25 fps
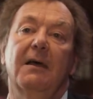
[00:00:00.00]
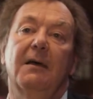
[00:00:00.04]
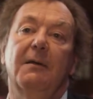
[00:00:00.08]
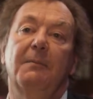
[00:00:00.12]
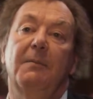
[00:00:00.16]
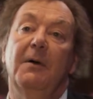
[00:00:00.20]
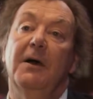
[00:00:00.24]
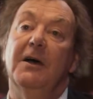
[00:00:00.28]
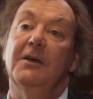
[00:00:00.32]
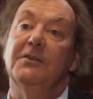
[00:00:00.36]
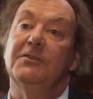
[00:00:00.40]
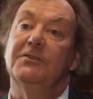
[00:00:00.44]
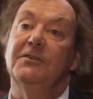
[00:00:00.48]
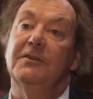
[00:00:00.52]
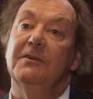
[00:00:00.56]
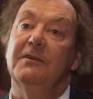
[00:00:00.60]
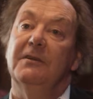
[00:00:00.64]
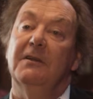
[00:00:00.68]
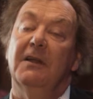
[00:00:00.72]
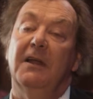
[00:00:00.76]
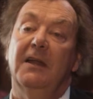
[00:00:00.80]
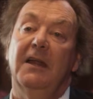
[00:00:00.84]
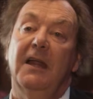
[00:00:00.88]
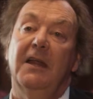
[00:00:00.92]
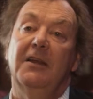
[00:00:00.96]
person,
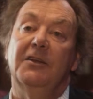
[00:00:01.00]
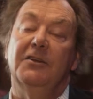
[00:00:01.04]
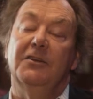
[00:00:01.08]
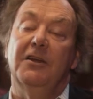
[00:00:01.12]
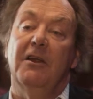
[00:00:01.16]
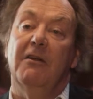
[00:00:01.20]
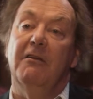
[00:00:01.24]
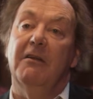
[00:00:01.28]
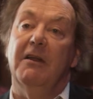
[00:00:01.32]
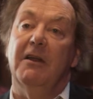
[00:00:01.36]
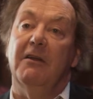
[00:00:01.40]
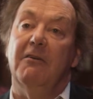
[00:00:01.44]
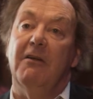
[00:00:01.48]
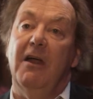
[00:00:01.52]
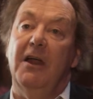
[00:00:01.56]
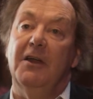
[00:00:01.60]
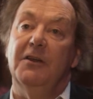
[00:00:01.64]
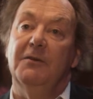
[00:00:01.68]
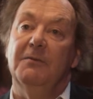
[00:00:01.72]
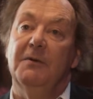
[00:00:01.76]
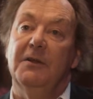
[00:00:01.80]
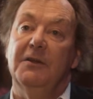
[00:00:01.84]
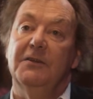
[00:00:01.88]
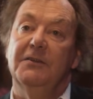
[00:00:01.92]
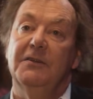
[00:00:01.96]
an engineering
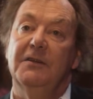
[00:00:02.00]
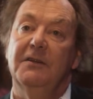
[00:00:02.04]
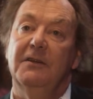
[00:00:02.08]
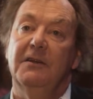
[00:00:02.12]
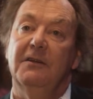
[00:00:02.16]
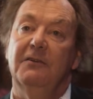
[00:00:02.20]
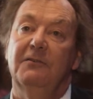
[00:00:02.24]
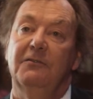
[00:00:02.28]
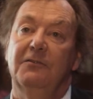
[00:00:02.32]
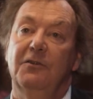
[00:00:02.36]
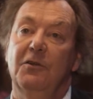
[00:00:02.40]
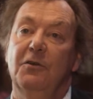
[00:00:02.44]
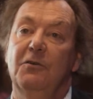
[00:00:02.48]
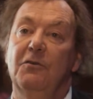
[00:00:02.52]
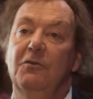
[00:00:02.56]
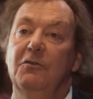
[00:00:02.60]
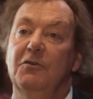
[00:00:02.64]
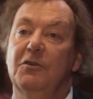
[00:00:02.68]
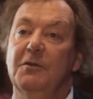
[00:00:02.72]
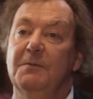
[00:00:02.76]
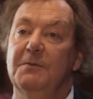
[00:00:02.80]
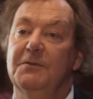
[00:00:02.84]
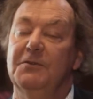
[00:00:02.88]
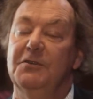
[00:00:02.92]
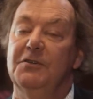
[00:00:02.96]
graduate, do
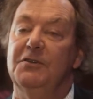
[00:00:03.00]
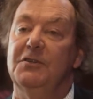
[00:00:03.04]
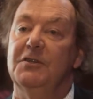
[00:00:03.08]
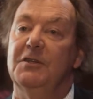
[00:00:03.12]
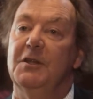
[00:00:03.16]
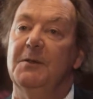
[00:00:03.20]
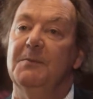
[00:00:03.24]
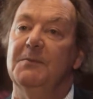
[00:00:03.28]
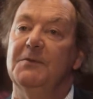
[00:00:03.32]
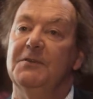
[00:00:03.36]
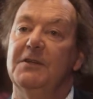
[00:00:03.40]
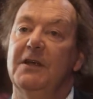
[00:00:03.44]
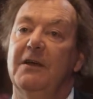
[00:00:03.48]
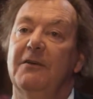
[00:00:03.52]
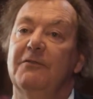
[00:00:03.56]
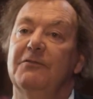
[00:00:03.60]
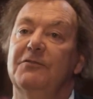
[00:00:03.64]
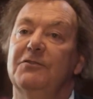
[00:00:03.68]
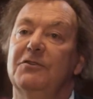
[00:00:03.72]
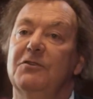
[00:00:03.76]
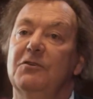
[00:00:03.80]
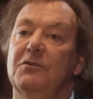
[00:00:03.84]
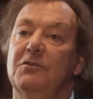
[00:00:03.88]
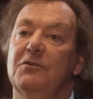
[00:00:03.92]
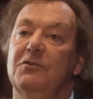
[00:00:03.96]
to position themselves
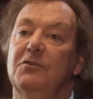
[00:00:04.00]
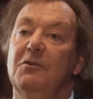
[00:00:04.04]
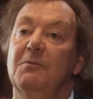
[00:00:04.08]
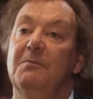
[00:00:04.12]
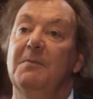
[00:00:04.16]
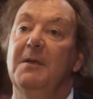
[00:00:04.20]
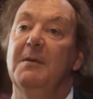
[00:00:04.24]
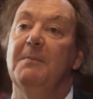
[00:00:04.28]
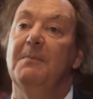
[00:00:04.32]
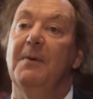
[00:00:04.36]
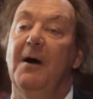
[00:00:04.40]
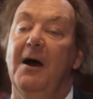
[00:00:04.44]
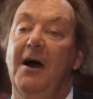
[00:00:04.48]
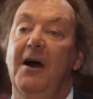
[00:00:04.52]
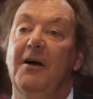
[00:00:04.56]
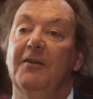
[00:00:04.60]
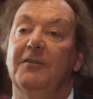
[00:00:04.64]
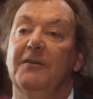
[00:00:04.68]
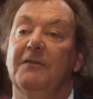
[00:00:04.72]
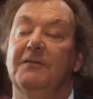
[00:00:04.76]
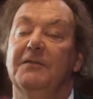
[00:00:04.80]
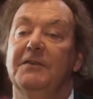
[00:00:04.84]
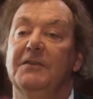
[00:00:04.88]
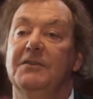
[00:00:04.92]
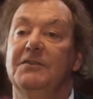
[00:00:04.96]
to be part
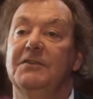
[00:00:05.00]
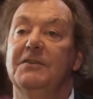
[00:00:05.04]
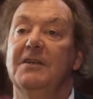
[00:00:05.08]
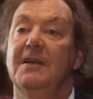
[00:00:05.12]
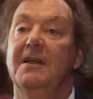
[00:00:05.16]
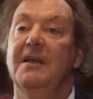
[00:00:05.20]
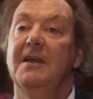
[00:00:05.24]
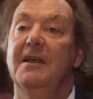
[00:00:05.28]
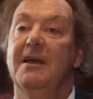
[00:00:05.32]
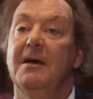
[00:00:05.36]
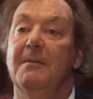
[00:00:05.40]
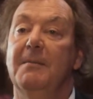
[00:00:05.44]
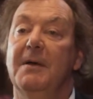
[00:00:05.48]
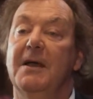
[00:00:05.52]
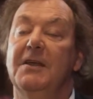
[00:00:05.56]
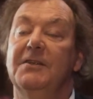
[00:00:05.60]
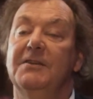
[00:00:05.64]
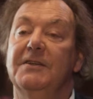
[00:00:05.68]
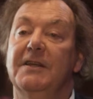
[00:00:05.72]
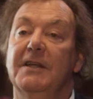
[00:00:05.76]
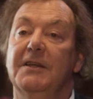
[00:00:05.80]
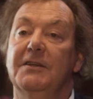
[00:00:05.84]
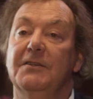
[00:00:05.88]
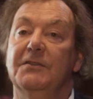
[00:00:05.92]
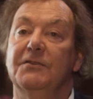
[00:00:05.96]
of this
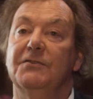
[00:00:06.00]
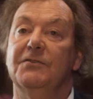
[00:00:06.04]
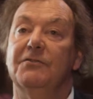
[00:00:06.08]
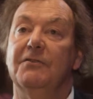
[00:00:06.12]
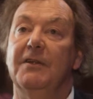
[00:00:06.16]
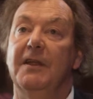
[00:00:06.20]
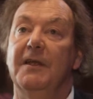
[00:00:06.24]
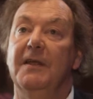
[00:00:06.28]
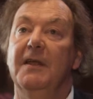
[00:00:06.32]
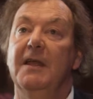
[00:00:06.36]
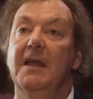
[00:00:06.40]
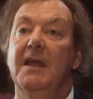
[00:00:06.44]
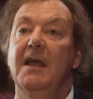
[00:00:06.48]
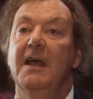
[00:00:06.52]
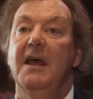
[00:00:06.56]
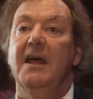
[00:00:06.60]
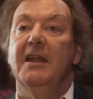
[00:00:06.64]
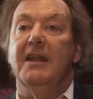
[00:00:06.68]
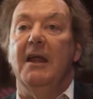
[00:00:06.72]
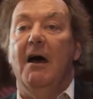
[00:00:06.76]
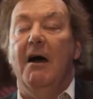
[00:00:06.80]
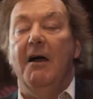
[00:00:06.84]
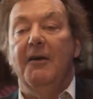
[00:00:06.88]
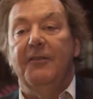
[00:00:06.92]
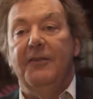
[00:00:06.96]
amazing industry?
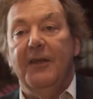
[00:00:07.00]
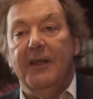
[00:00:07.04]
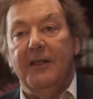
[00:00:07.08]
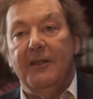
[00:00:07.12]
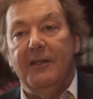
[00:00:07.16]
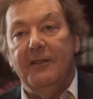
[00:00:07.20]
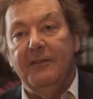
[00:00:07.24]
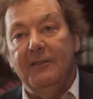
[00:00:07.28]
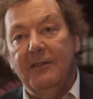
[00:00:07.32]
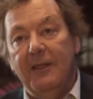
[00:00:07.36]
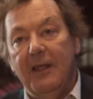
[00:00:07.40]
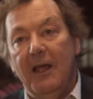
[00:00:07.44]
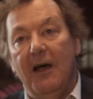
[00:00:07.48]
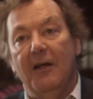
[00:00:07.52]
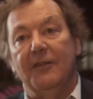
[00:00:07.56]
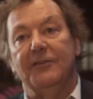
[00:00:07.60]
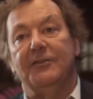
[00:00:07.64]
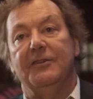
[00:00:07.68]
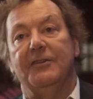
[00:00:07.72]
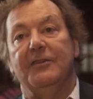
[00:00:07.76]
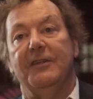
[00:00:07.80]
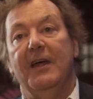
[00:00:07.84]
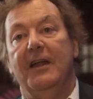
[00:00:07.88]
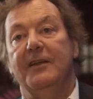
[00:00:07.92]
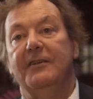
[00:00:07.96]
Now, I think the
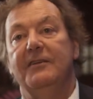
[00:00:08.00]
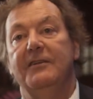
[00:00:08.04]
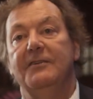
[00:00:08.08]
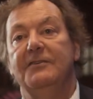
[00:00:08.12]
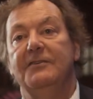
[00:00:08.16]
answer to that